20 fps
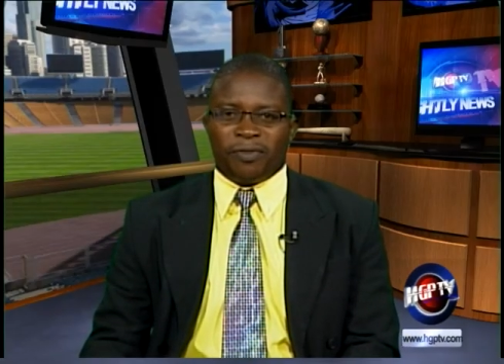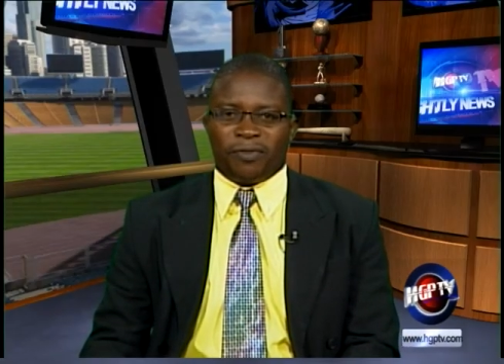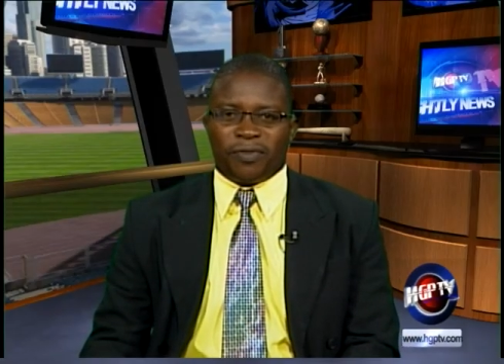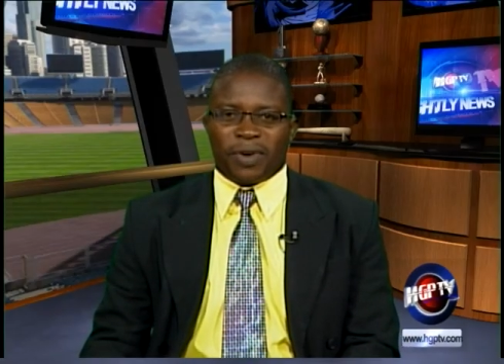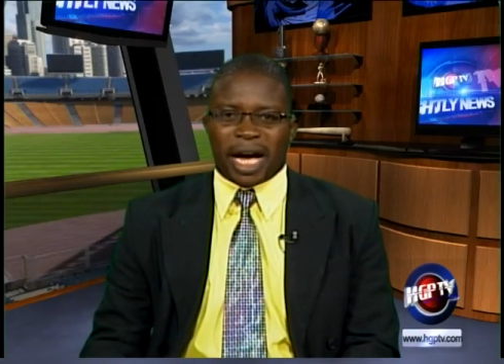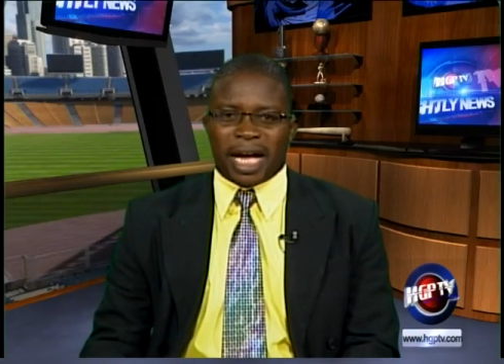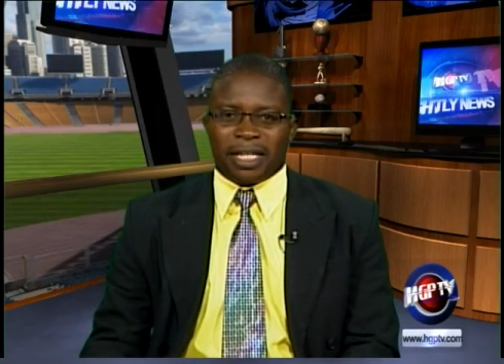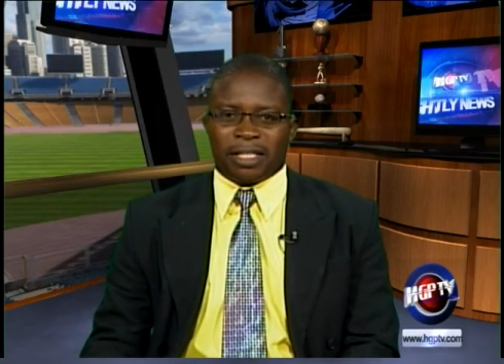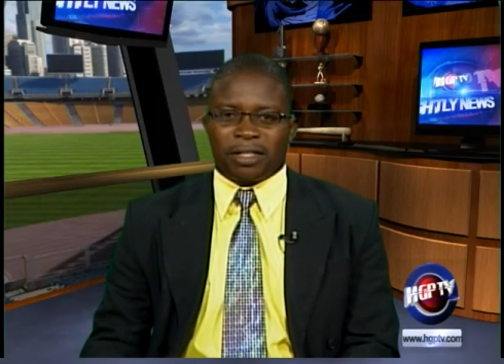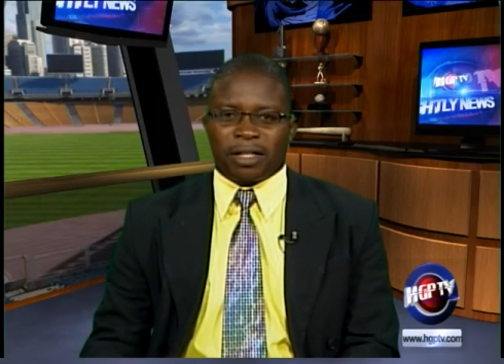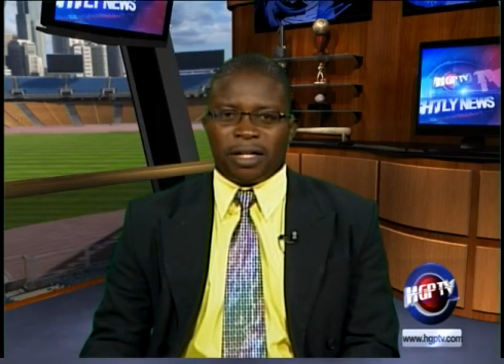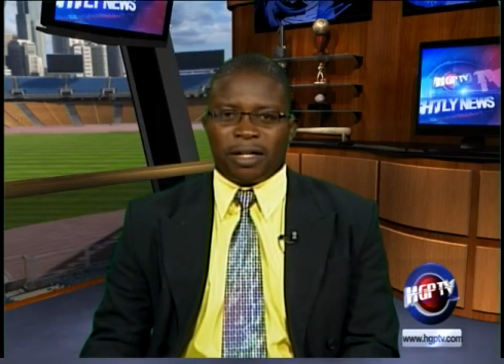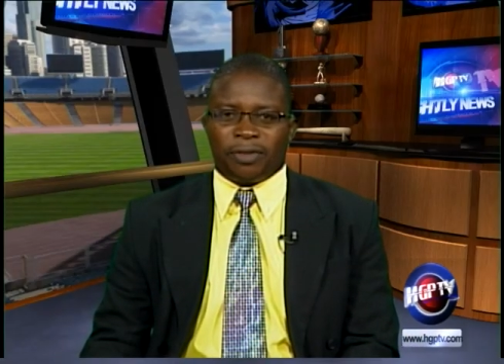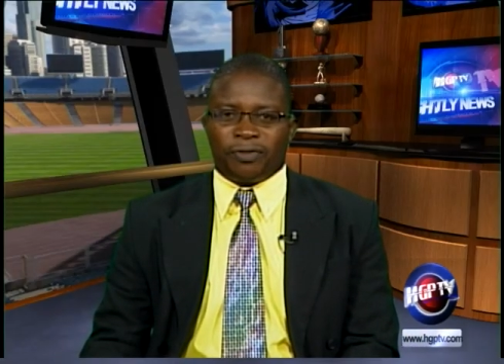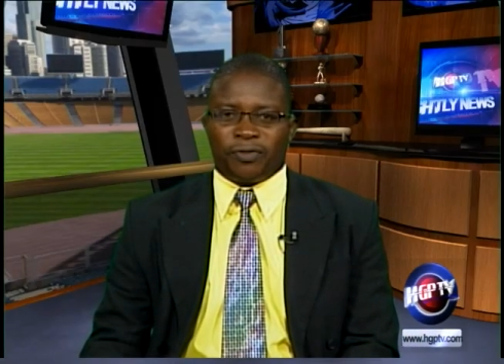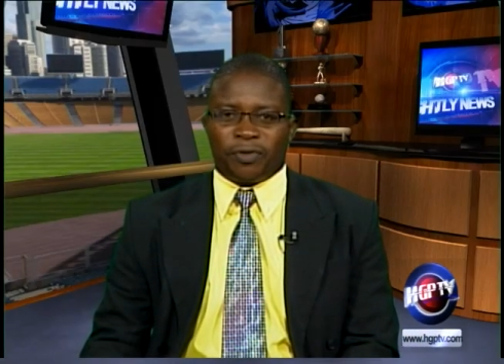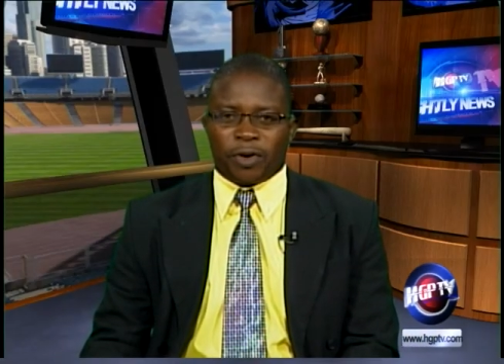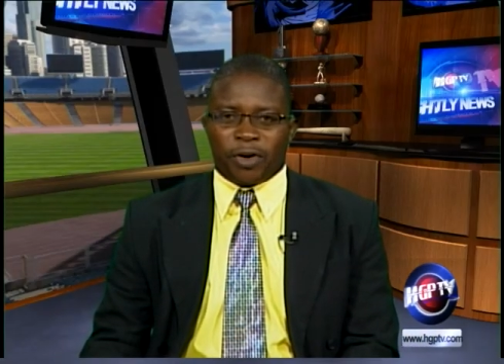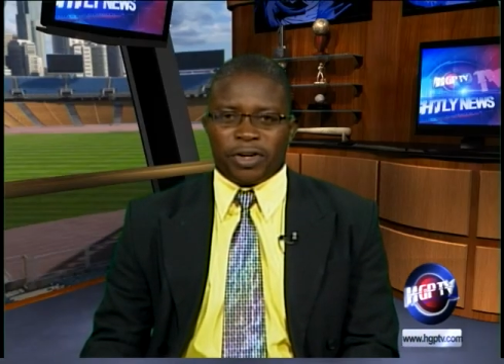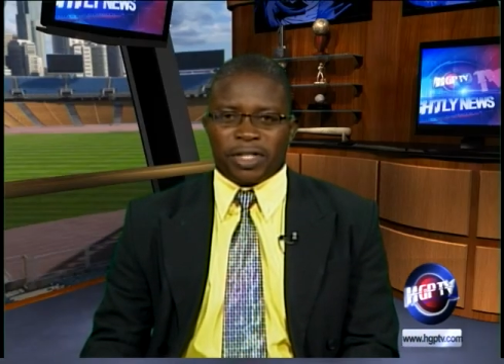vital
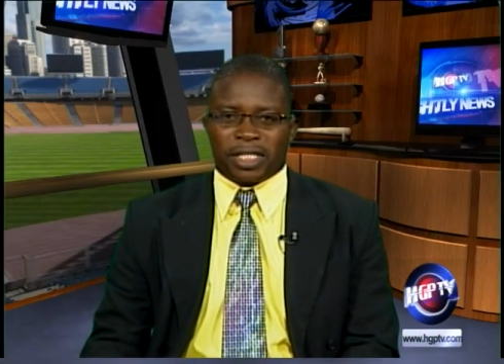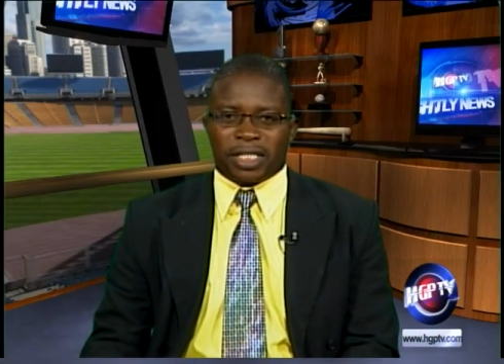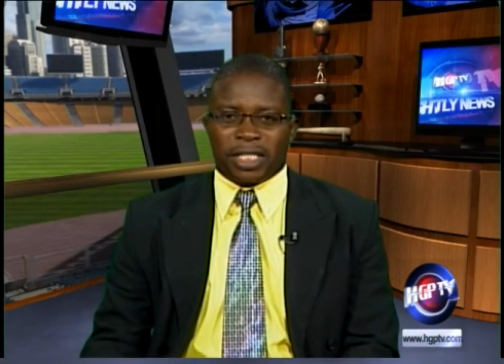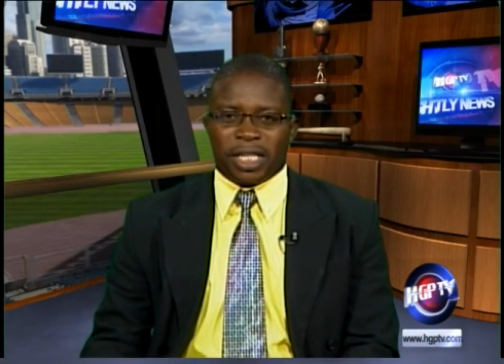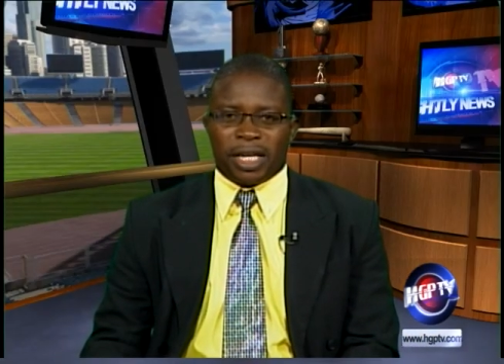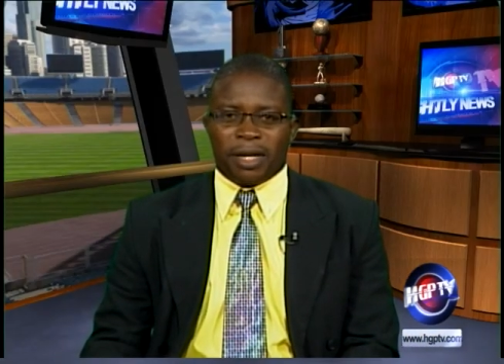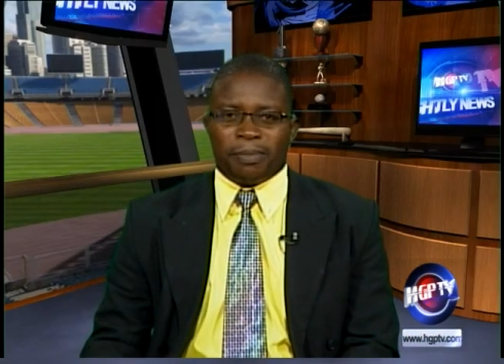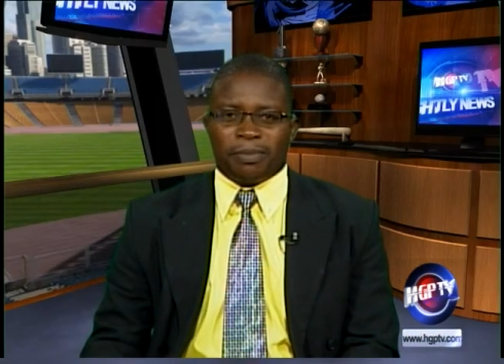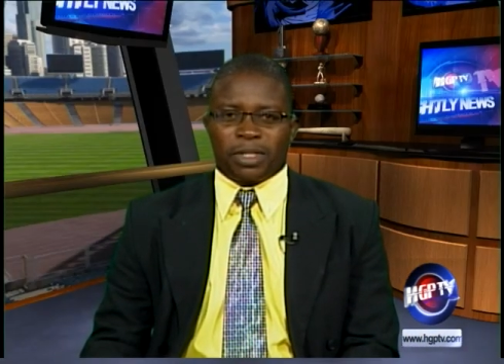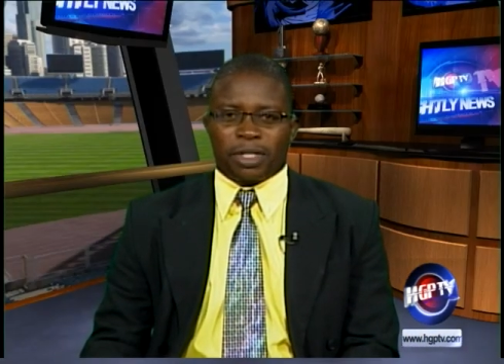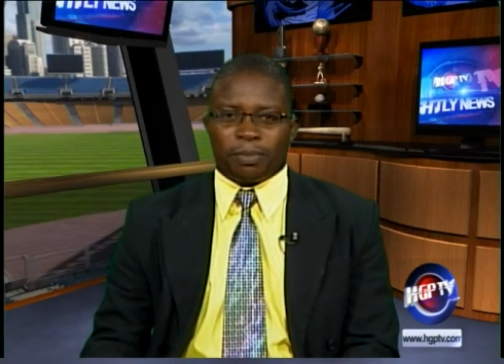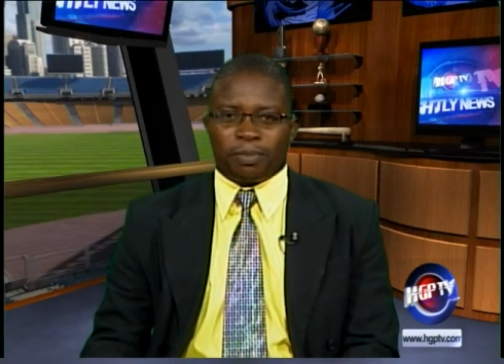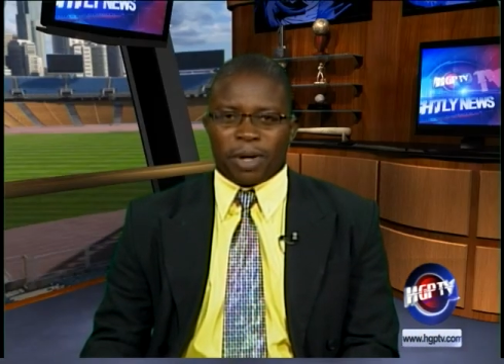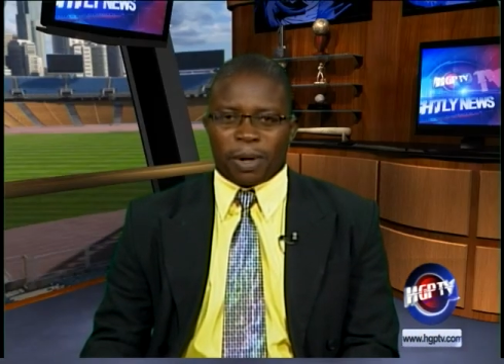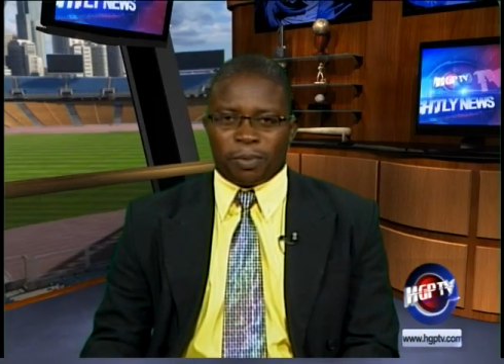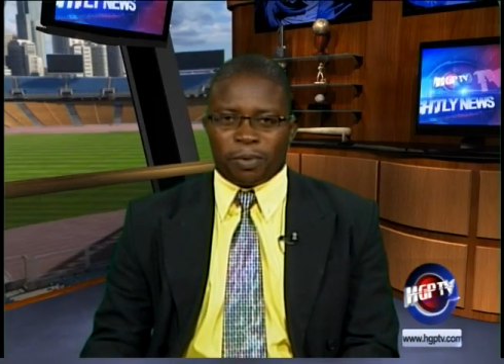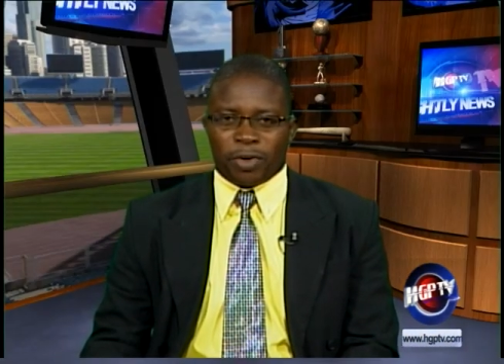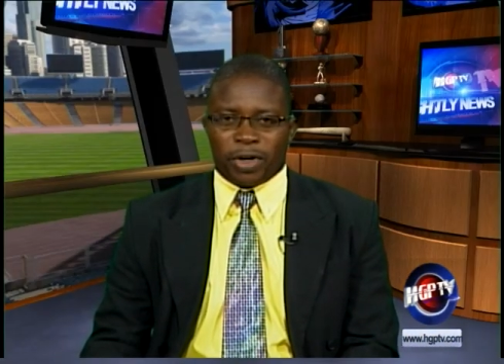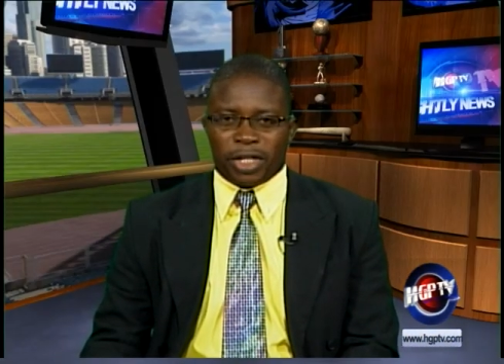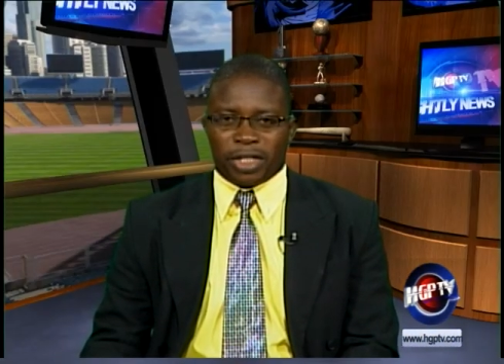for his team's
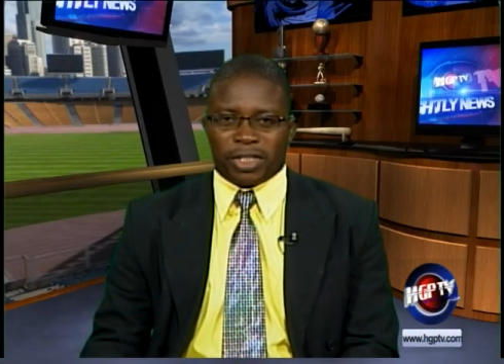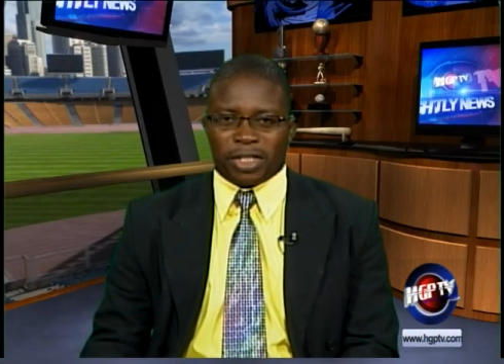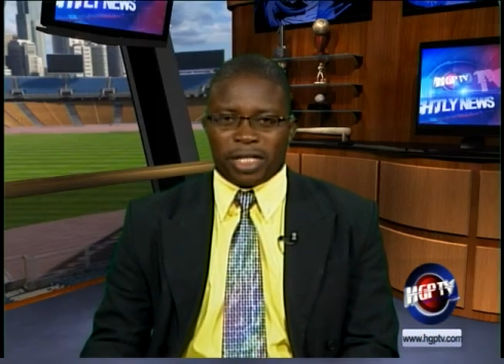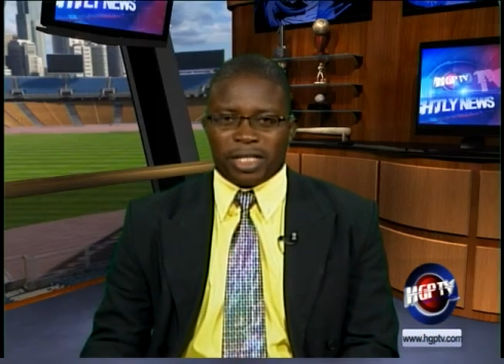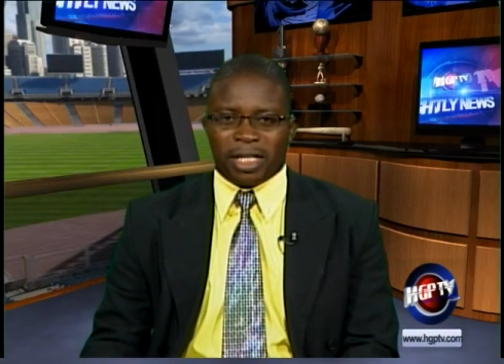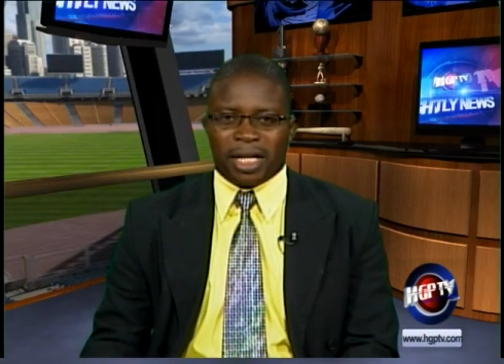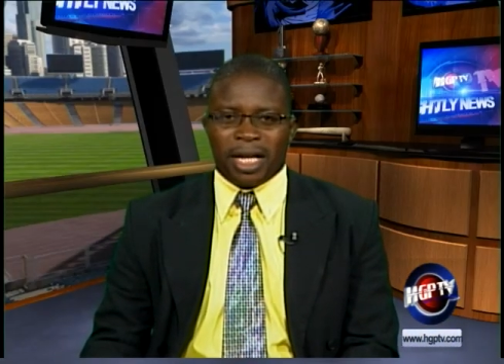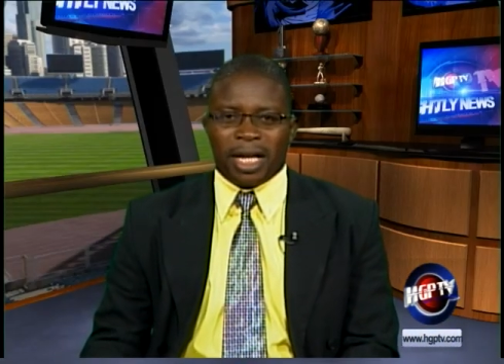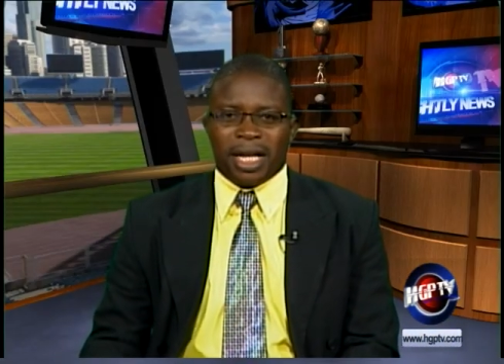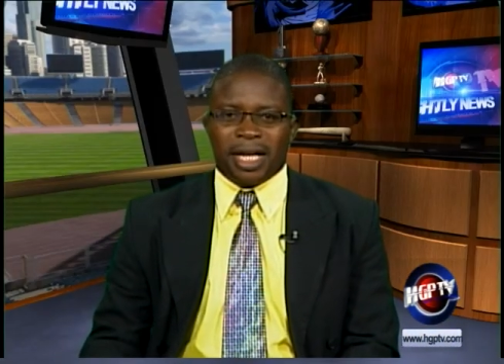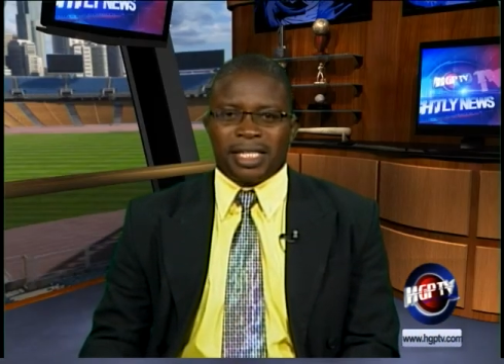preparation